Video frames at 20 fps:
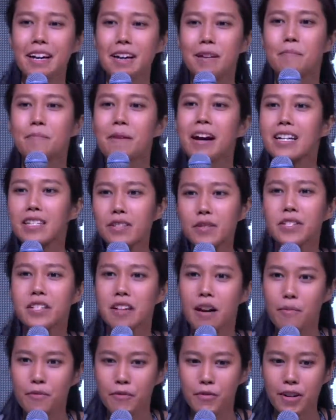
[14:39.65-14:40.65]
impact
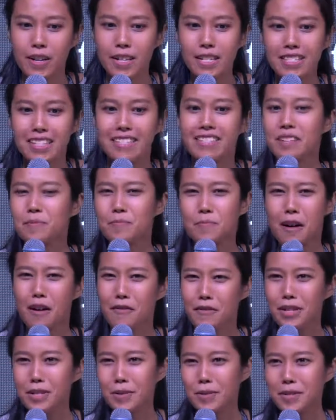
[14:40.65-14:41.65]
should come first and then
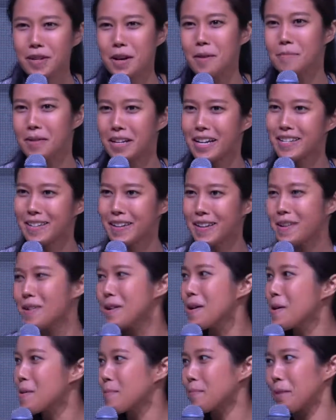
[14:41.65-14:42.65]
profit should come later.